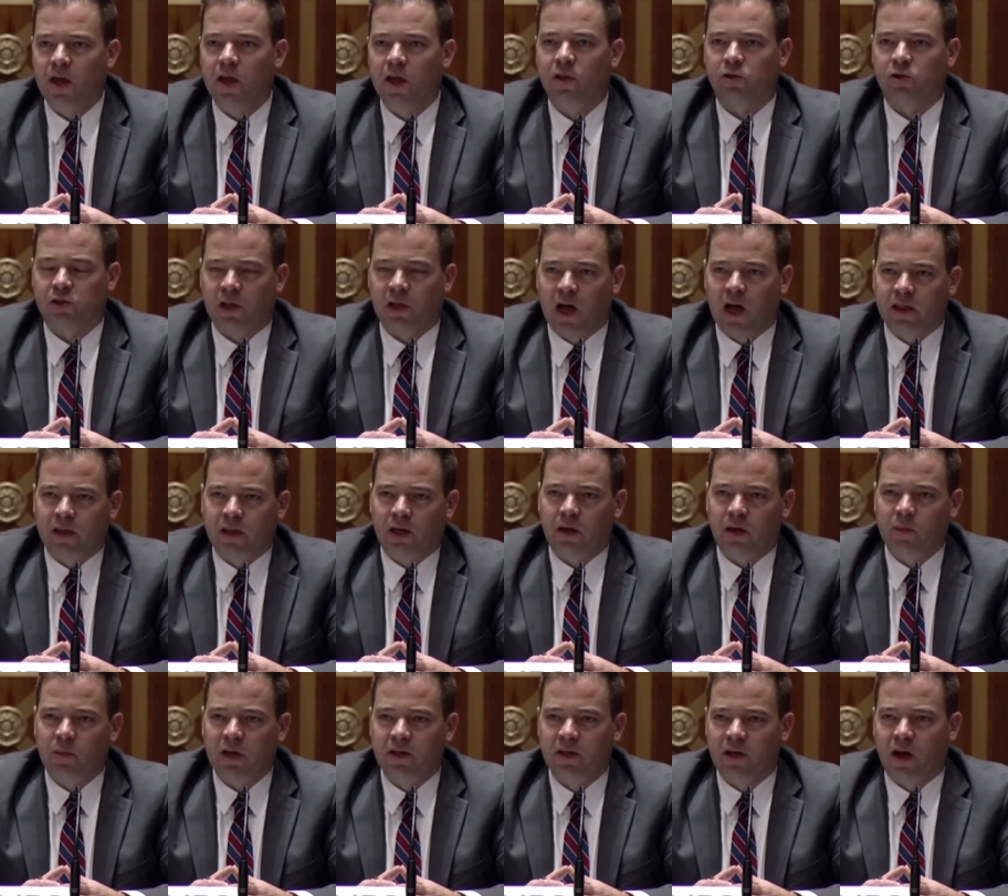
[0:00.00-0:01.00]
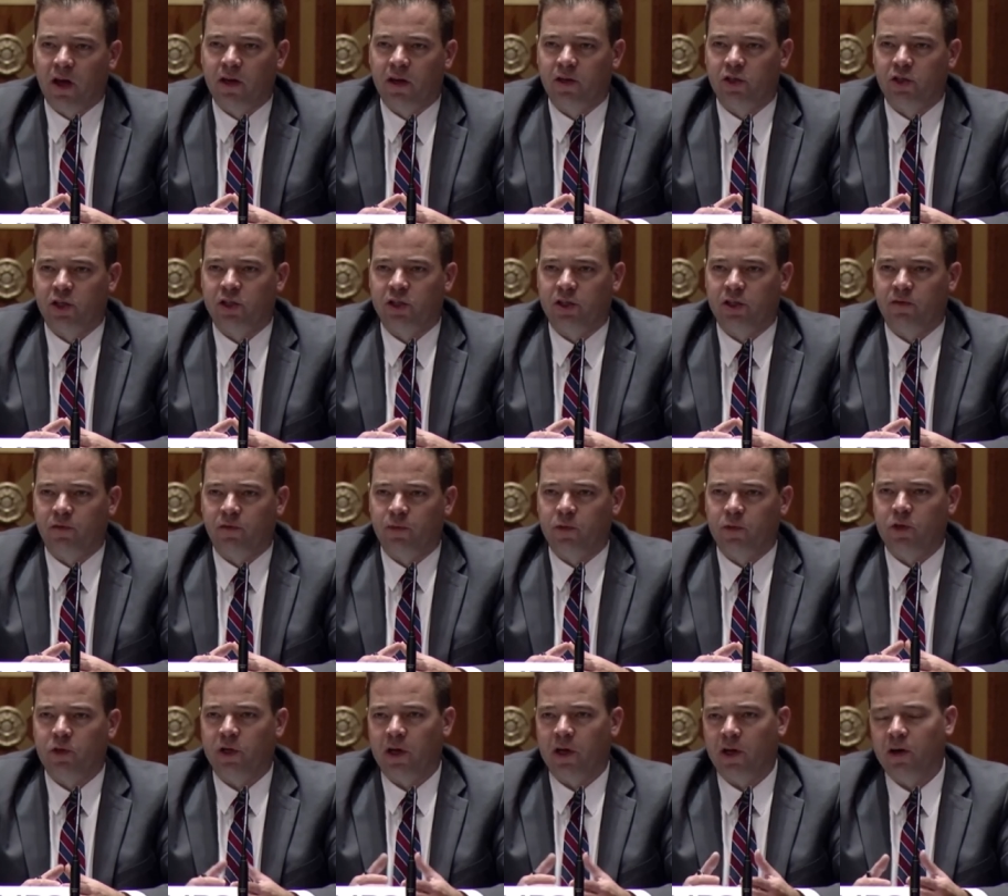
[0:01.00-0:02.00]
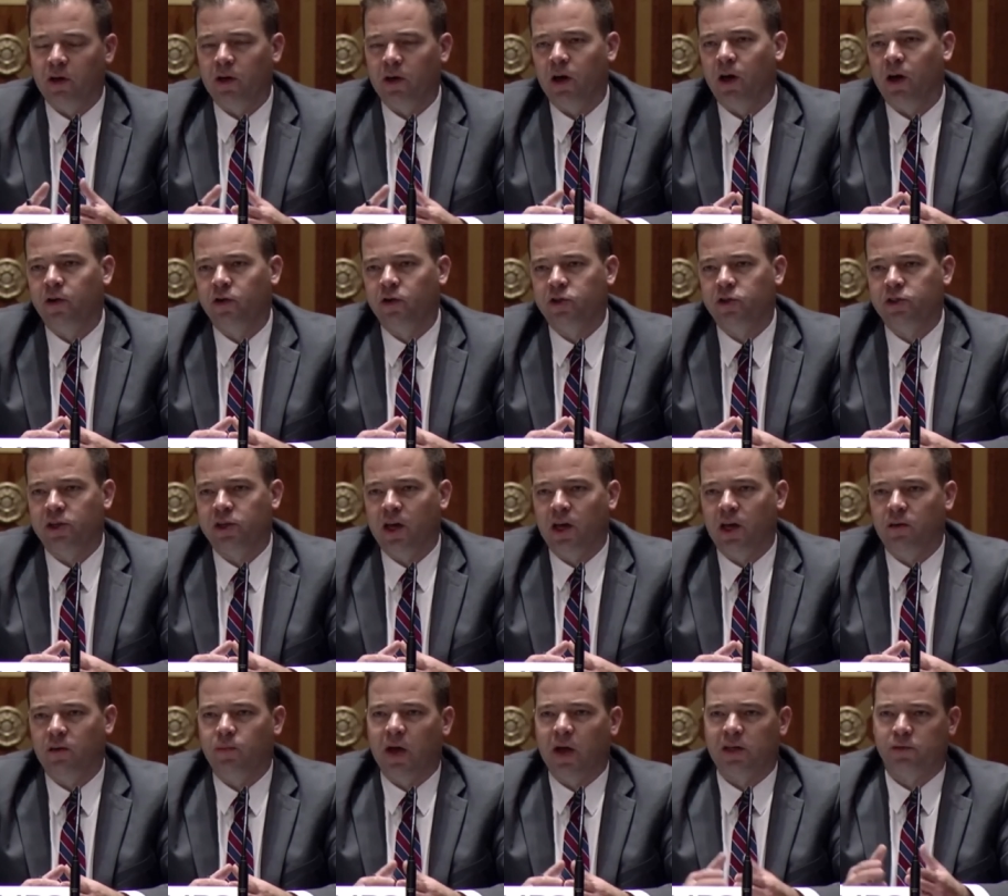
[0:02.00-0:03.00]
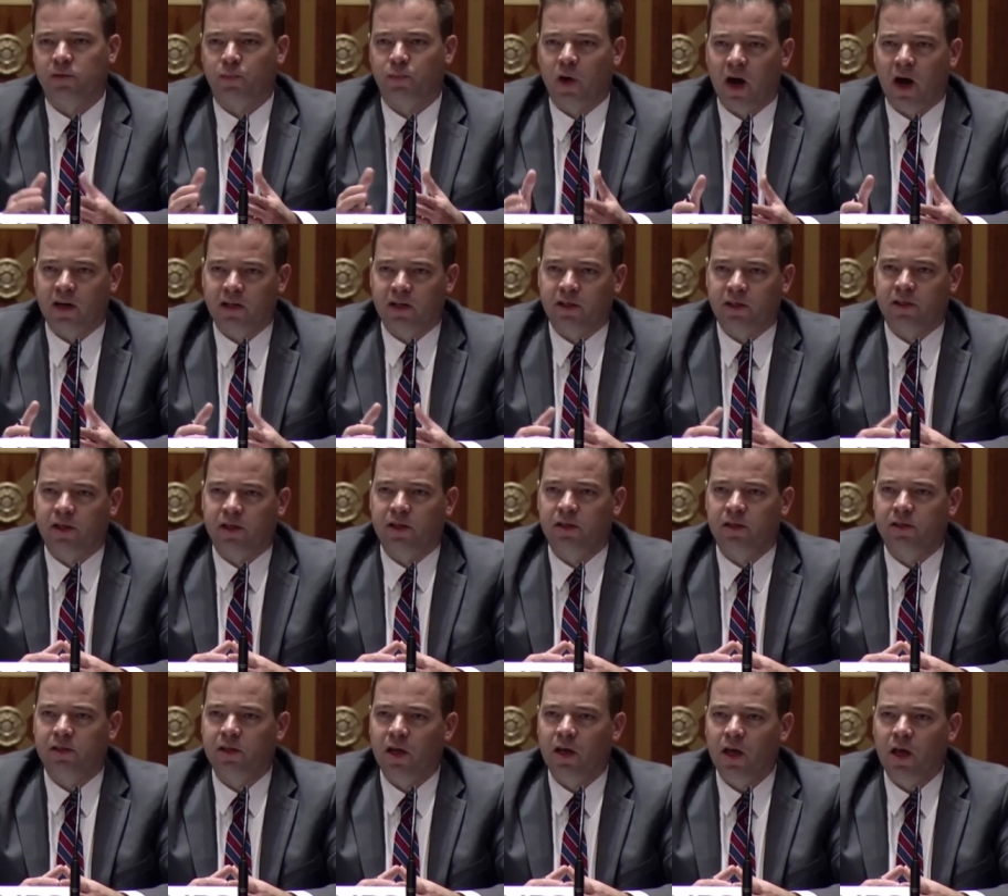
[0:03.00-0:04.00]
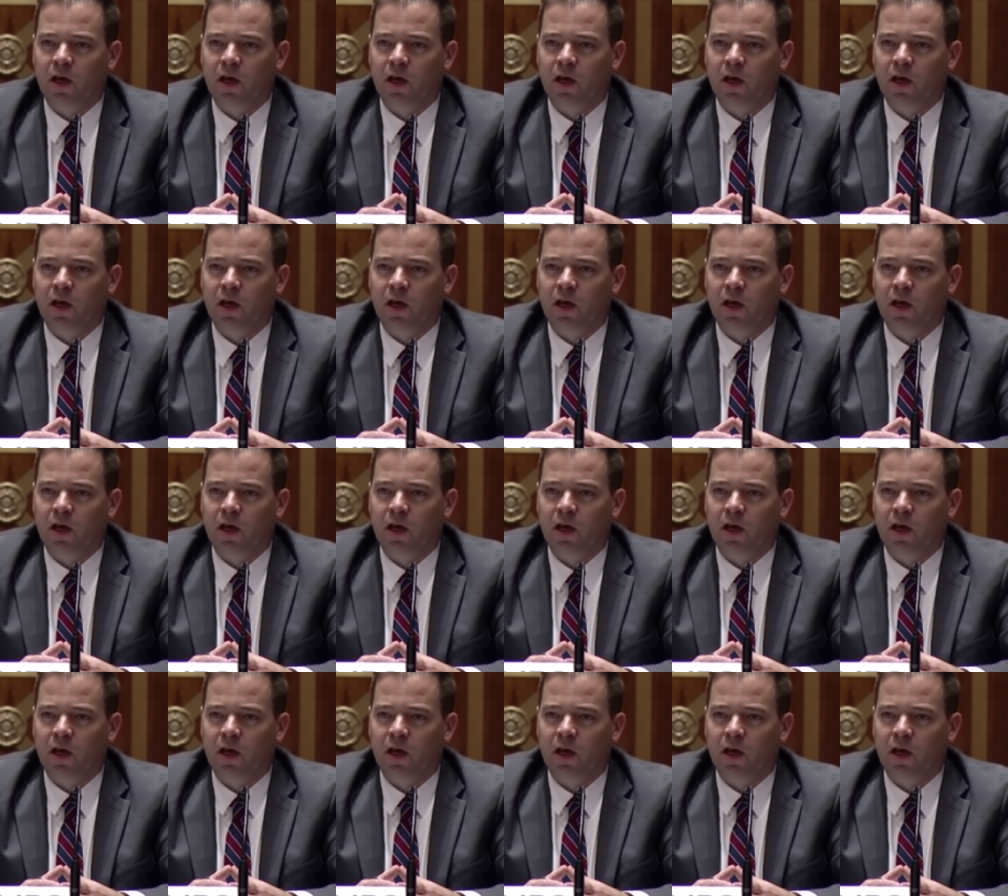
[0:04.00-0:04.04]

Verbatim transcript: There's a lot that can be done just to, to understand best practices